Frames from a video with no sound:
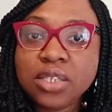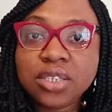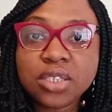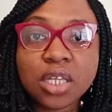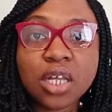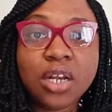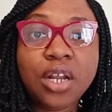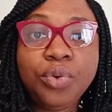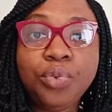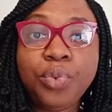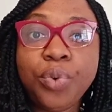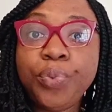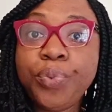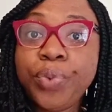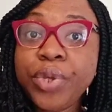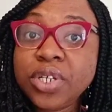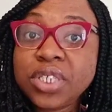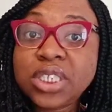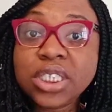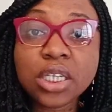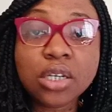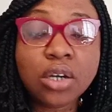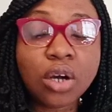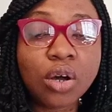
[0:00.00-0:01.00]
I started with
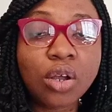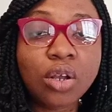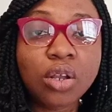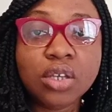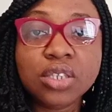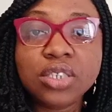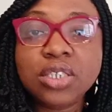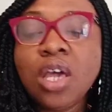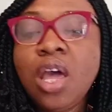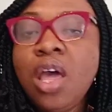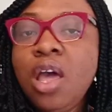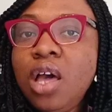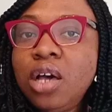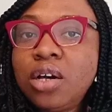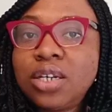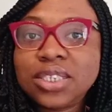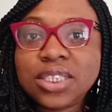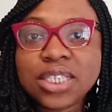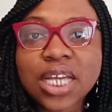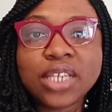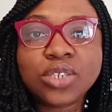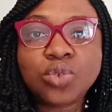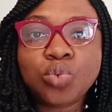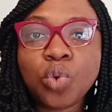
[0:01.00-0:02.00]
Wilting Colors
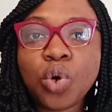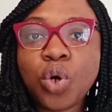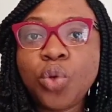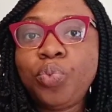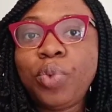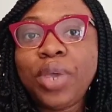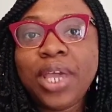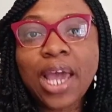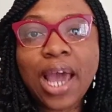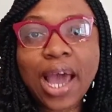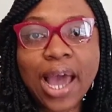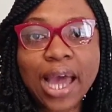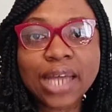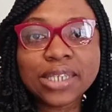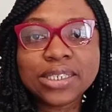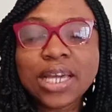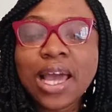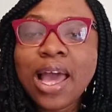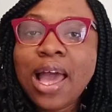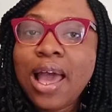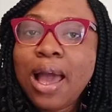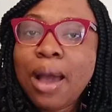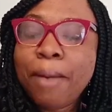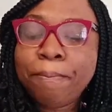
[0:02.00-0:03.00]
because that's what we
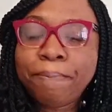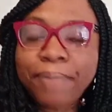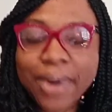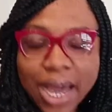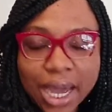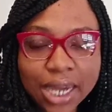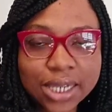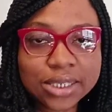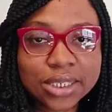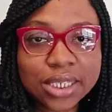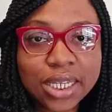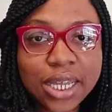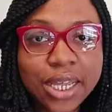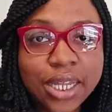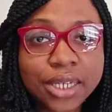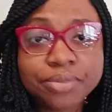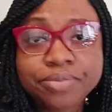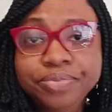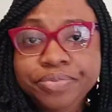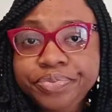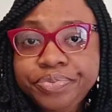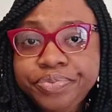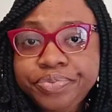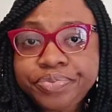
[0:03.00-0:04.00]
had back
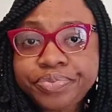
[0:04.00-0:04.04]
then.